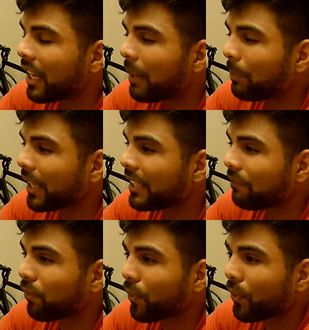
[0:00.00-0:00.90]

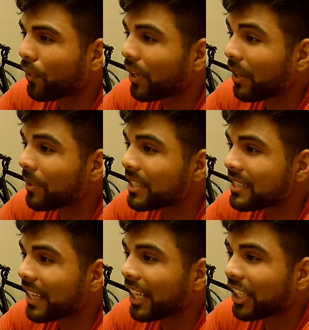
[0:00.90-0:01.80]
it for, I would
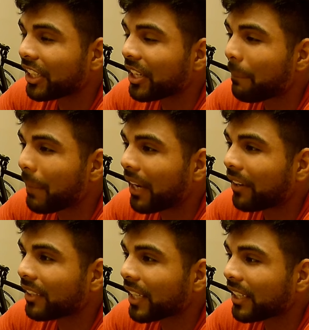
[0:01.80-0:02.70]
say, a good
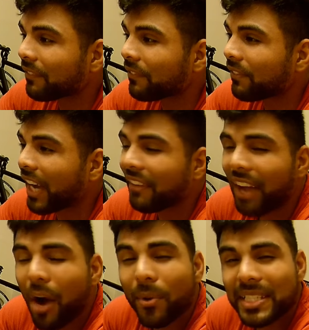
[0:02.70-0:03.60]
amount, like 5
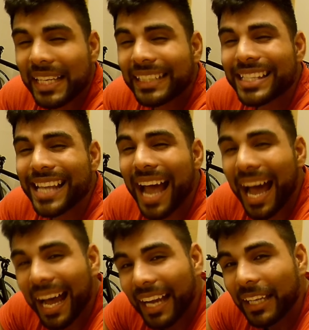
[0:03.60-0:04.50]
hours at a
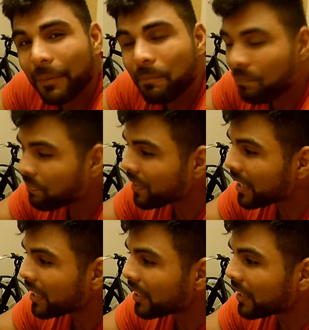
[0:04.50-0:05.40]
time.
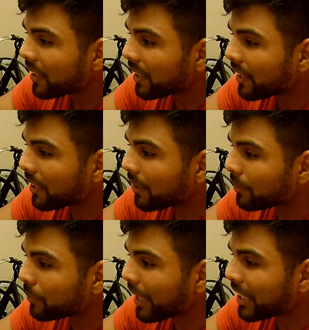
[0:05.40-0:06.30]

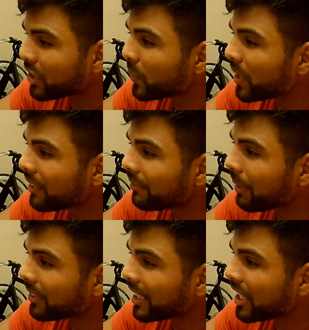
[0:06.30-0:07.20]
What I do love
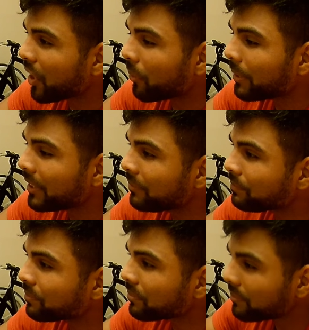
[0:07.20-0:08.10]
about the Omen
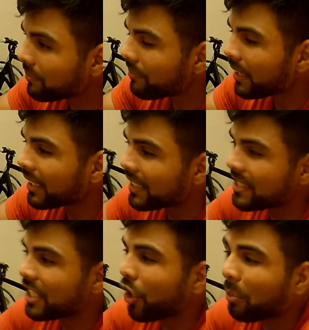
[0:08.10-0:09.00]
is
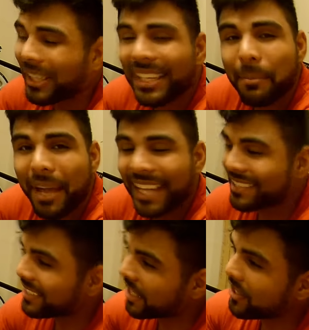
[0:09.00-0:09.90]
the Omen Command
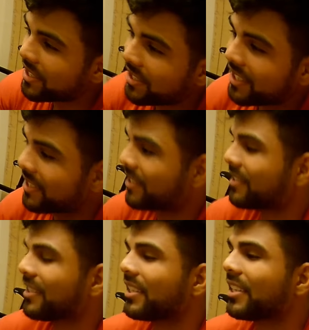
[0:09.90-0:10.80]
Center. As you can
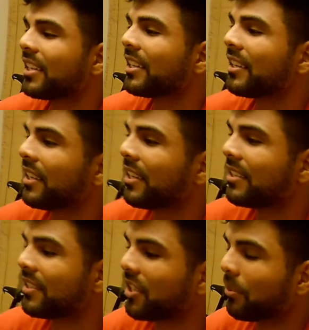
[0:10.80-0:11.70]
see,
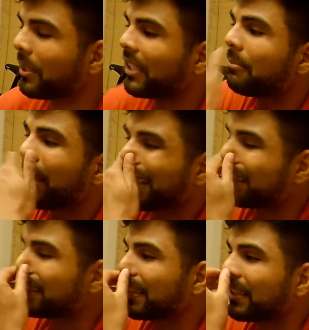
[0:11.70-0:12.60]
it's the Omen Command
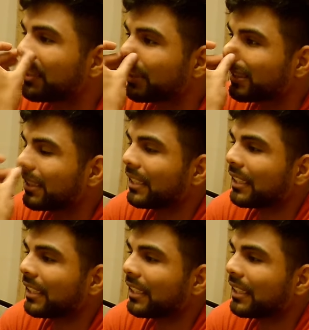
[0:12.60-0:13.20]
Center.